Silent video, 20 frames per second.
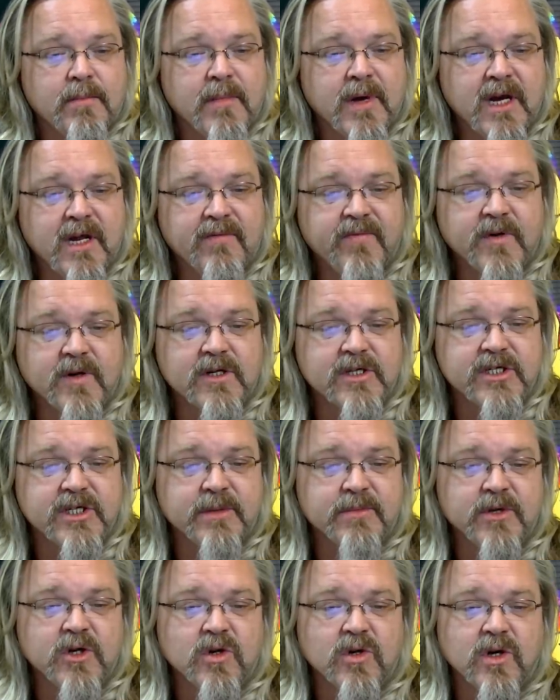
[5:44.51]
Many
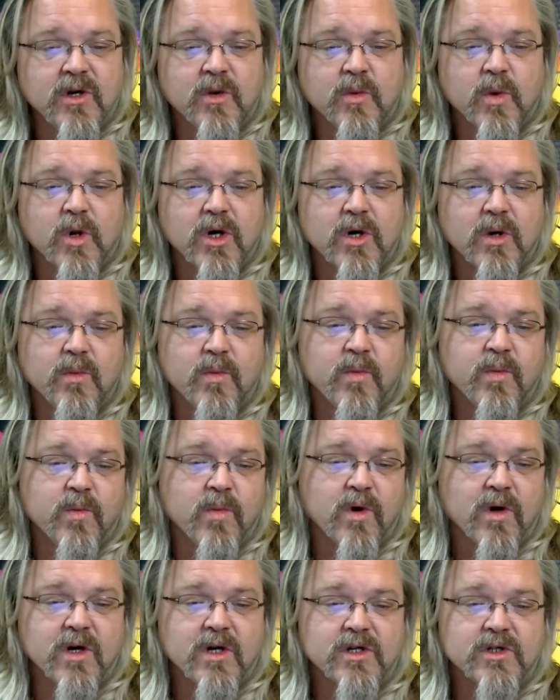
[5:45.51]
Fukushima nuclear wor
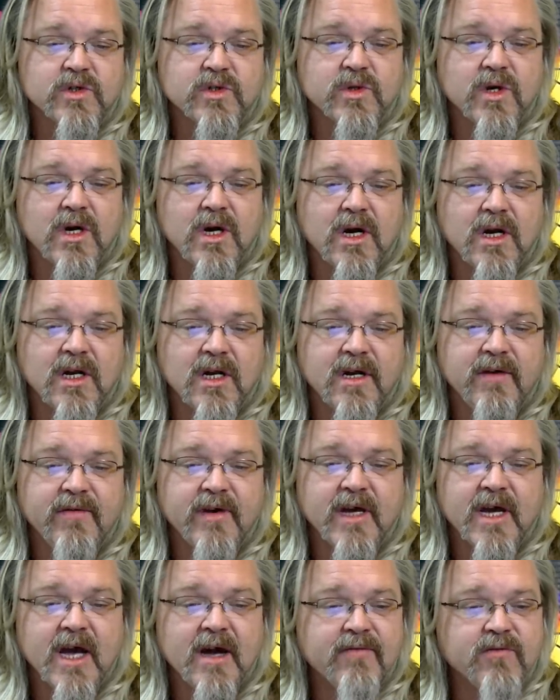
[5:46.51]
workers uh,
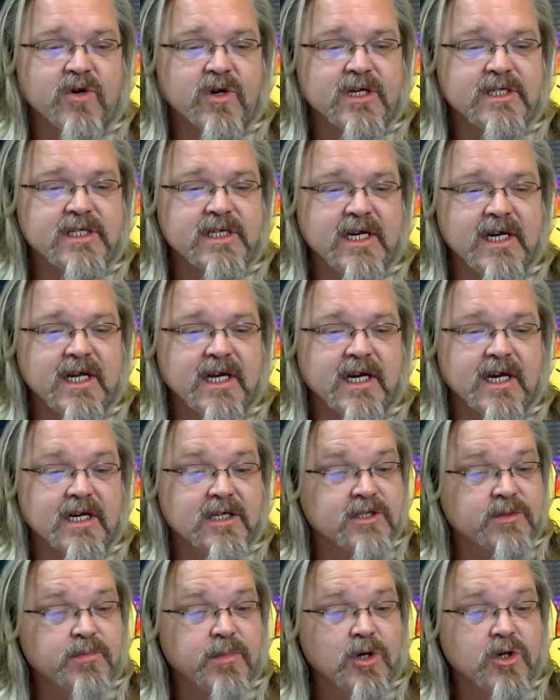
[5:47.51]
leaving after exceeding
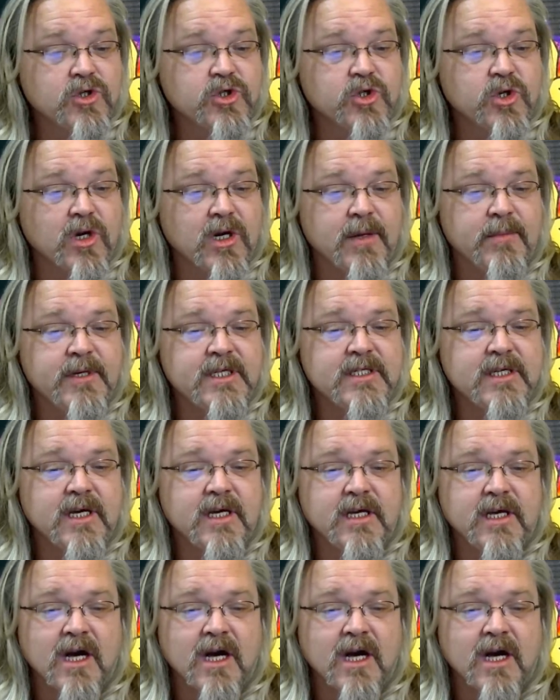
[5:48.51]
exposure limit.